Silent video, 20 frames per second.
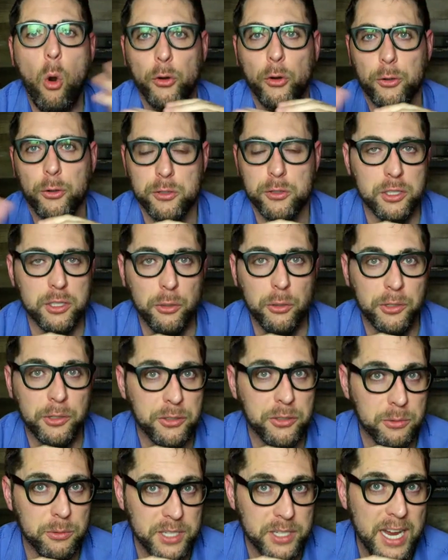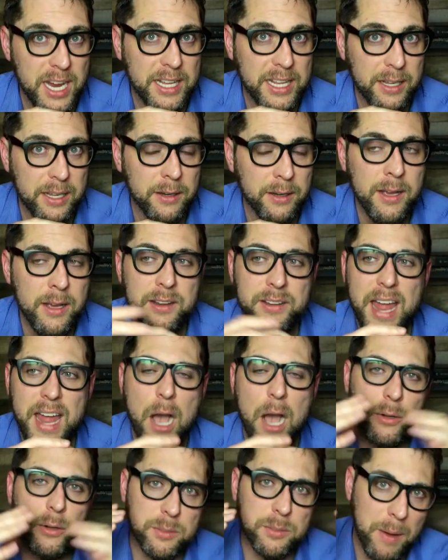or you're just Looney Tunes idiot.
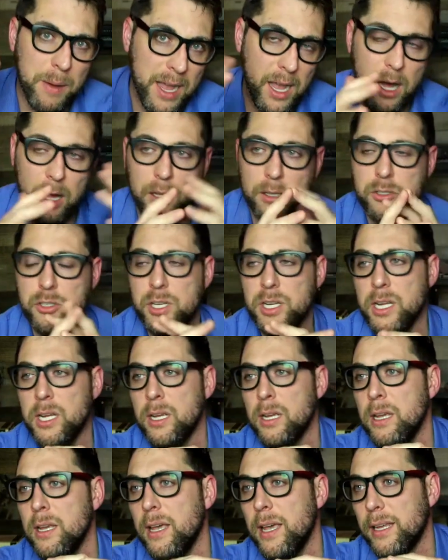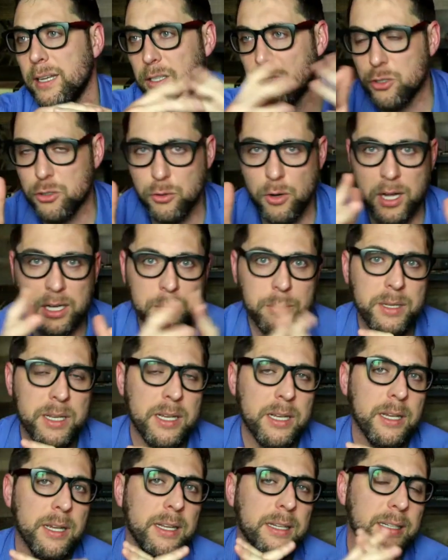Now it's biology and
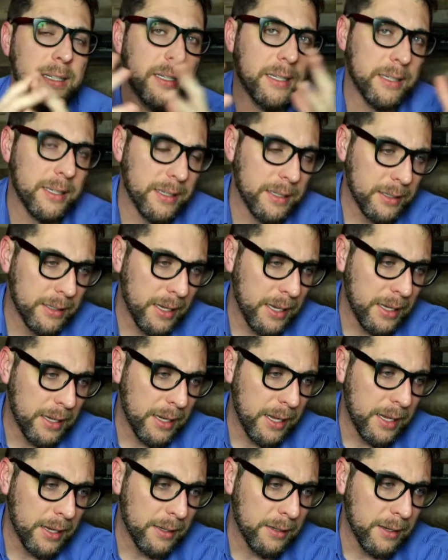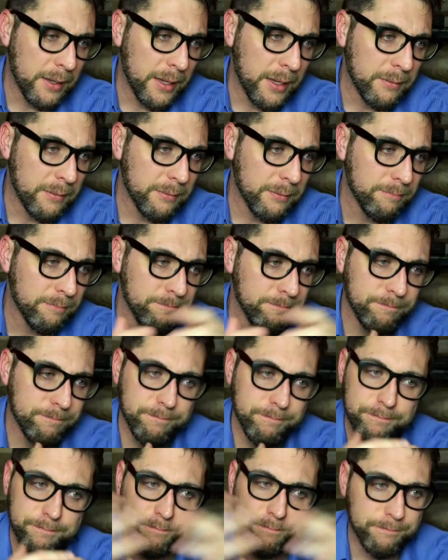astronomy and and and and
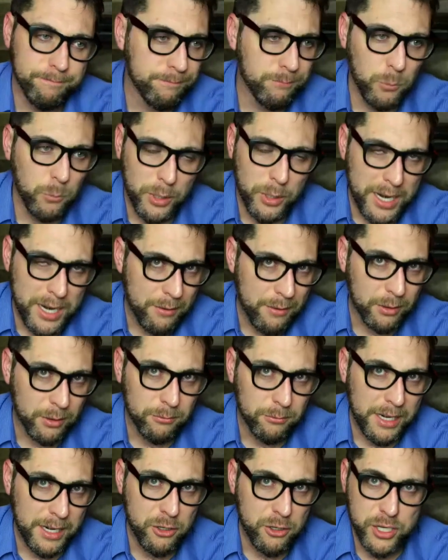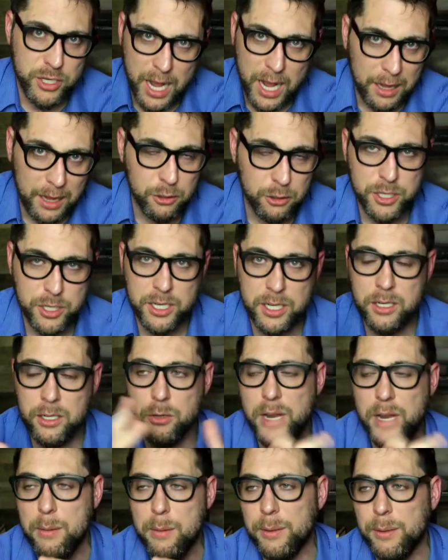whatever, right? Geology,
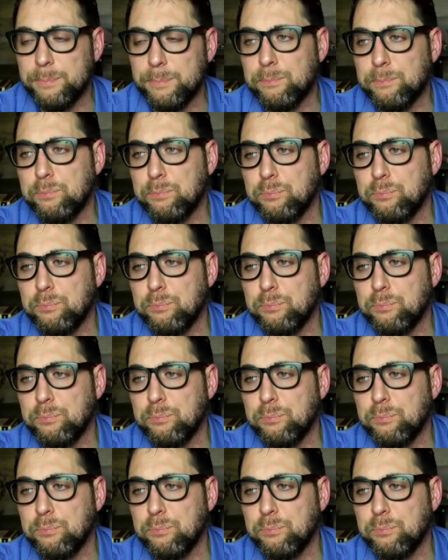you name it.